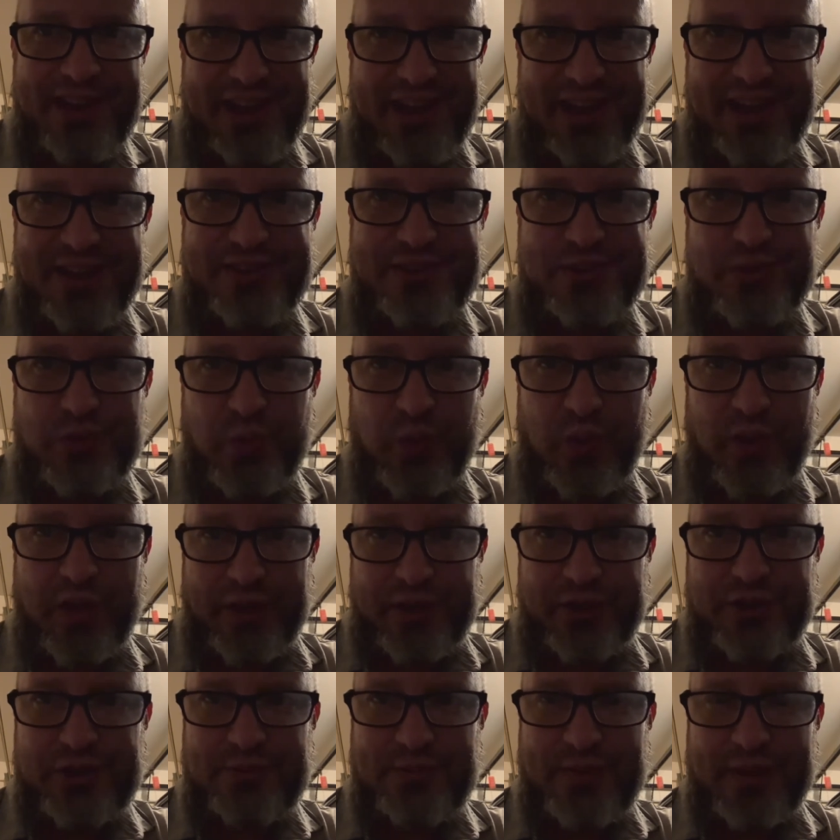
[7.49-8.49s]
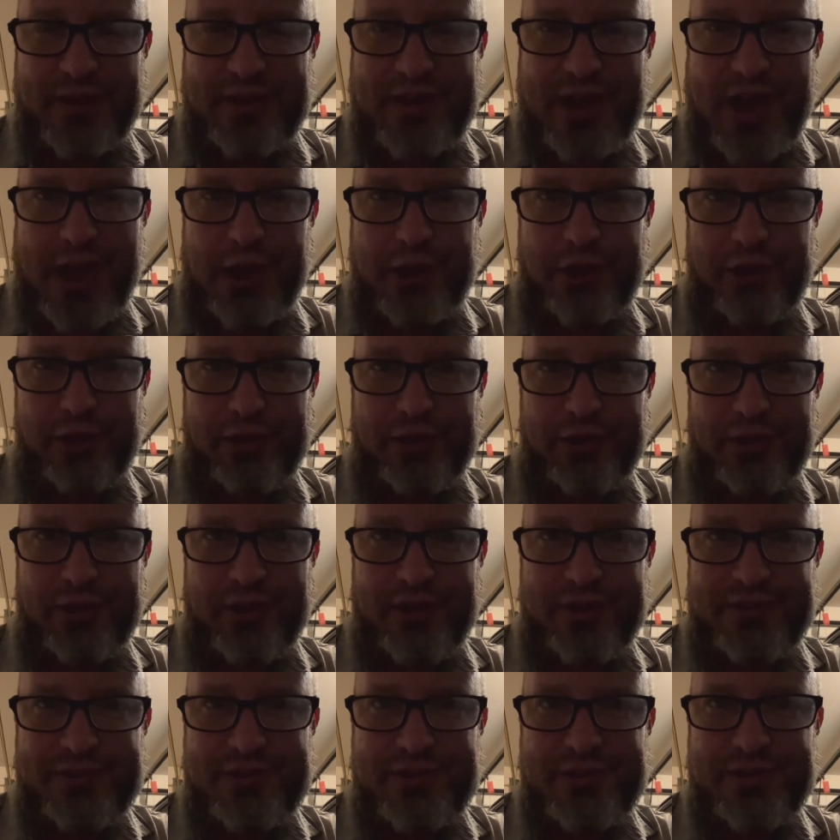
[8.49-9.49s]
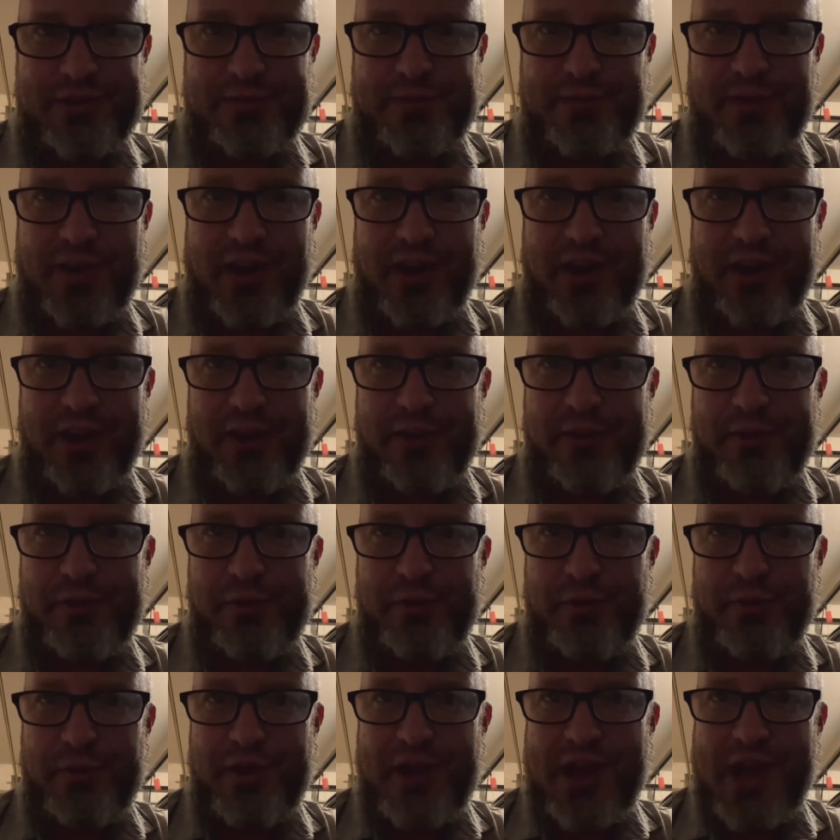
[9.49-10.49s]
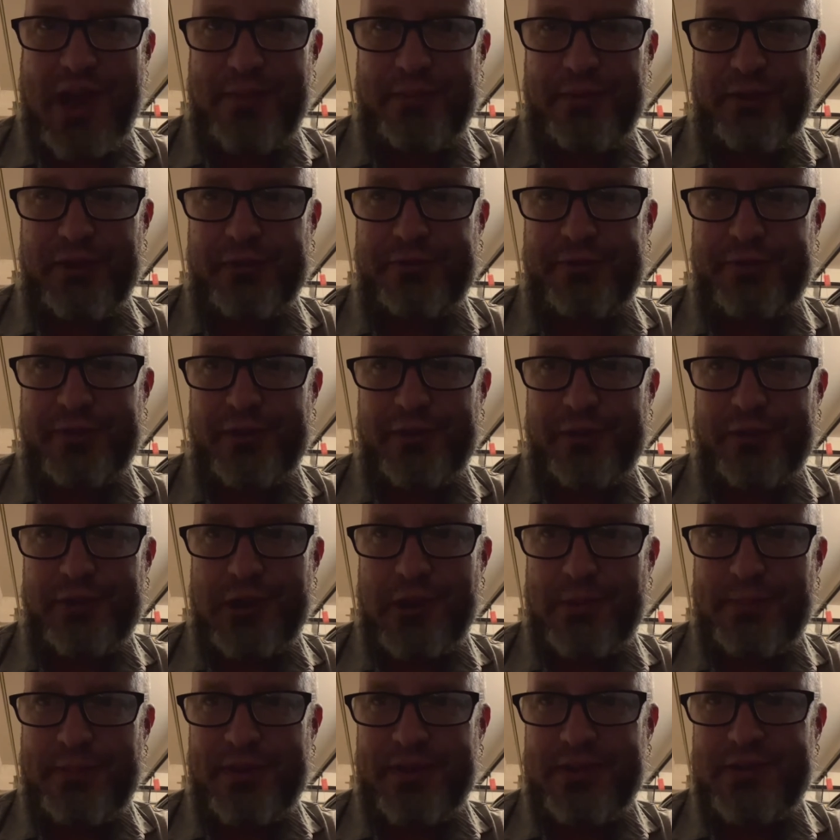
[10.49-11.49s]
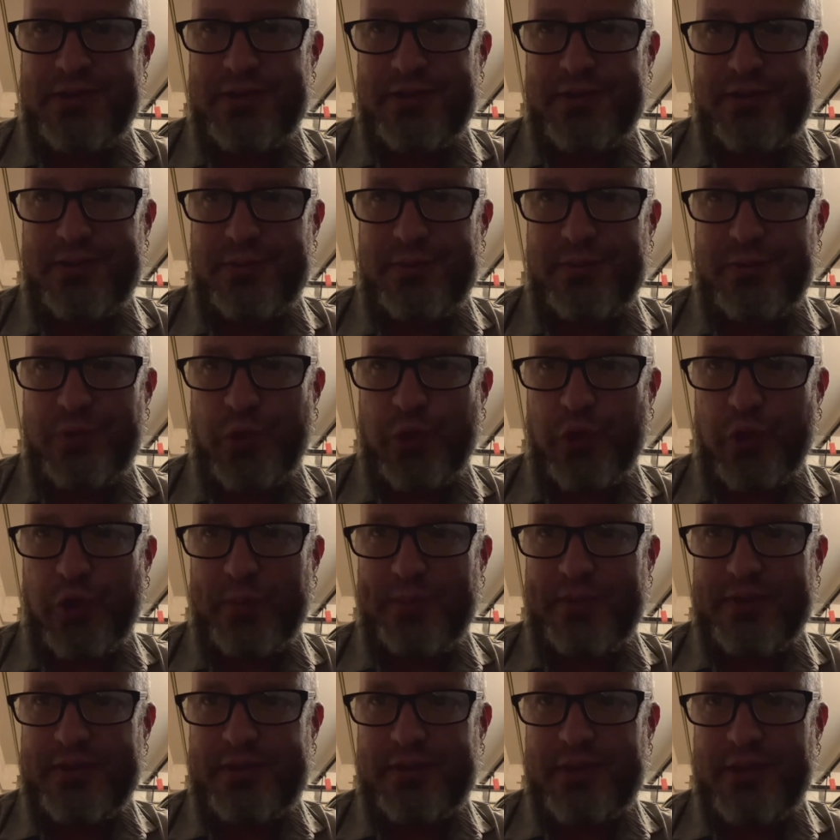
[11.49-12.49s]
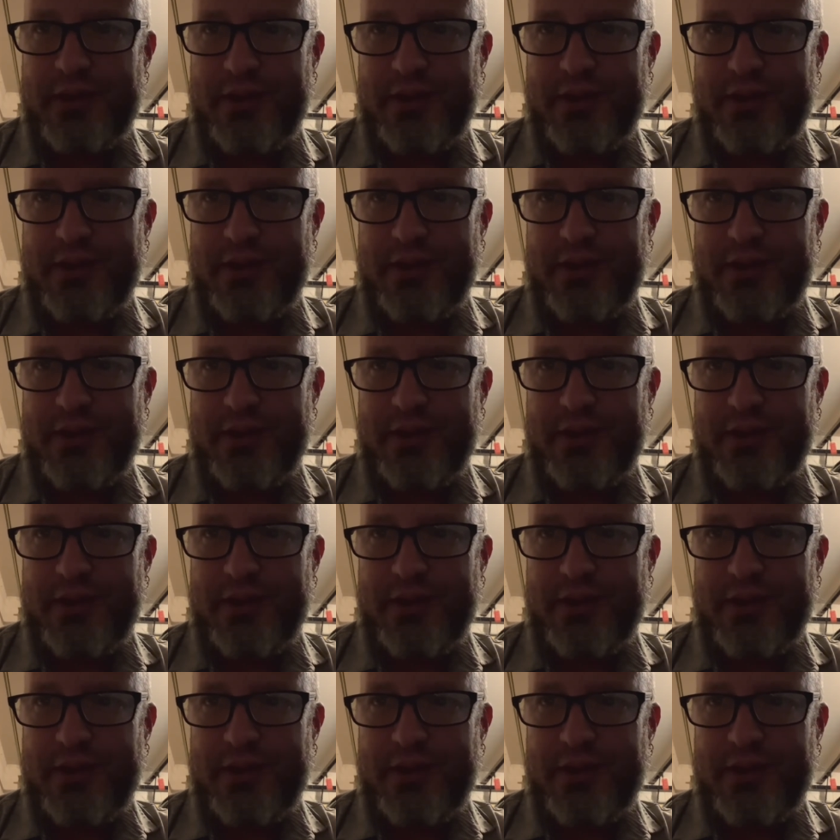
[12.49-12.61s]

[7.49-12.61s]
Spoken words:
It's quite spectacular as it's flying through the atmosphere up into orbit.